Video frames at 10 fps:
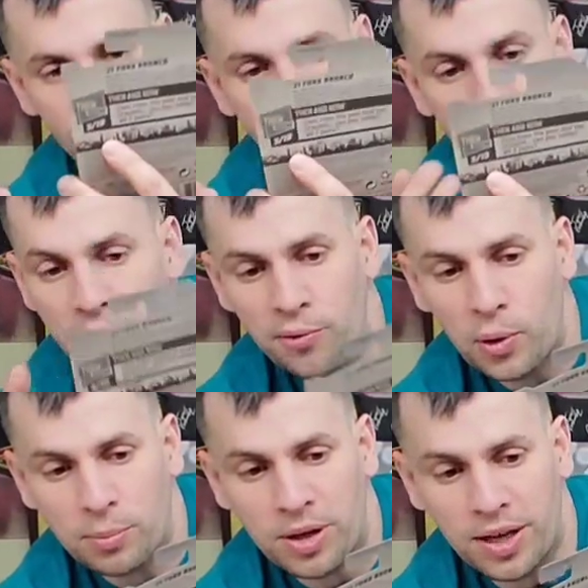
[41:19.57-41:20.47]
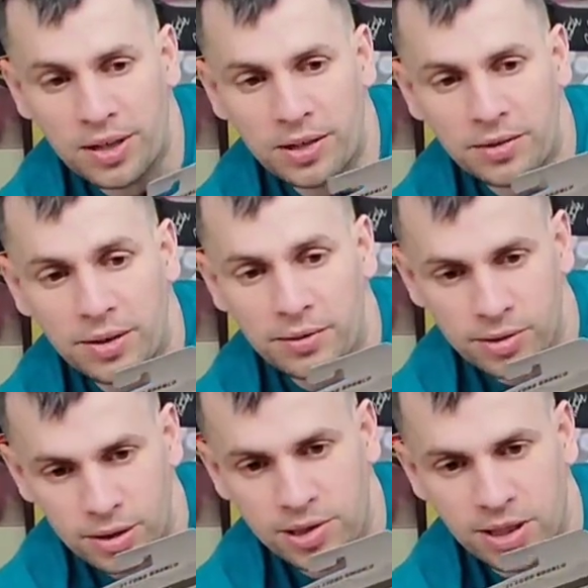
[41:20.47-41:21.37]
the new Ford Bronco
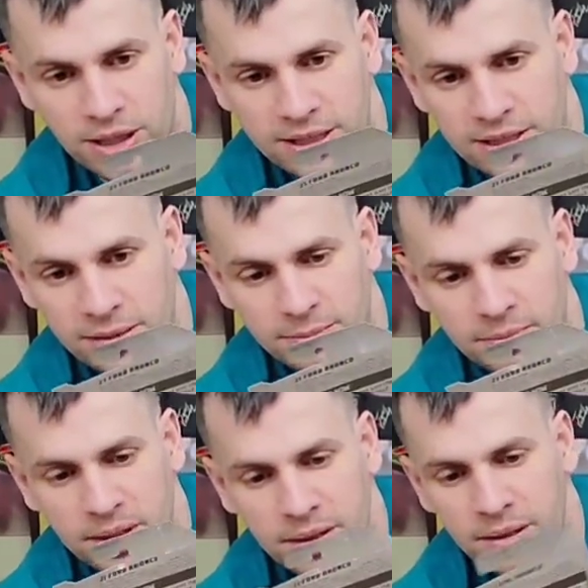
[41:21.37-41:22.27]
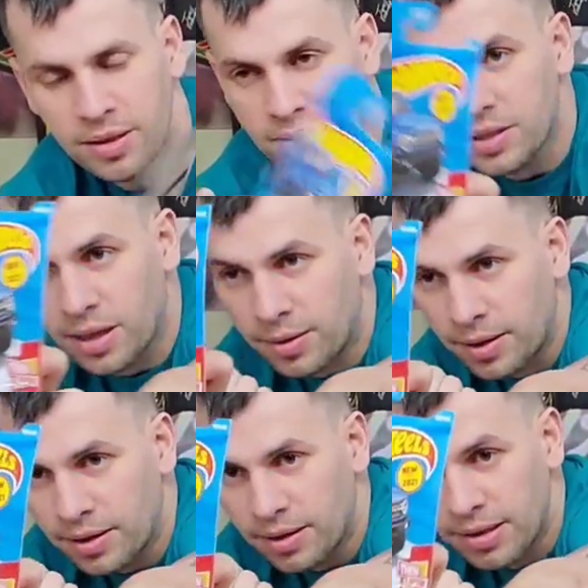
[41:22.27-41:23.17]
looks awesome. So...
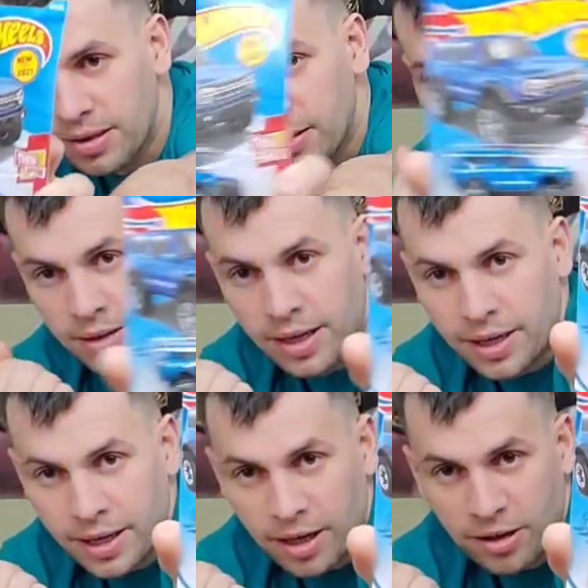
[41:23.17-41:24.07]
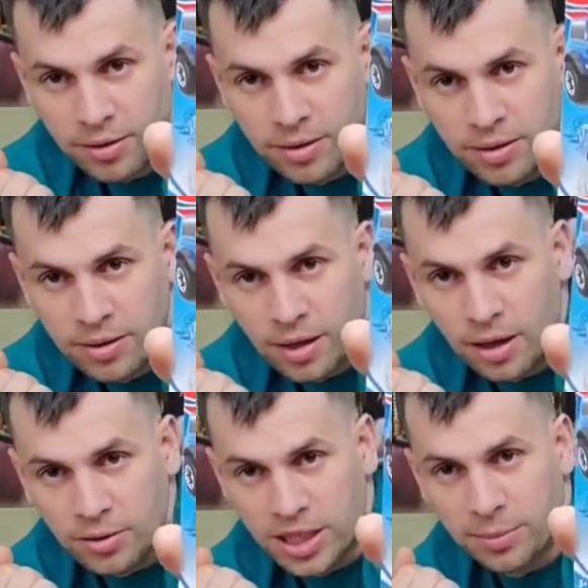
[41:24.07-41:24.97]
There you go, OJ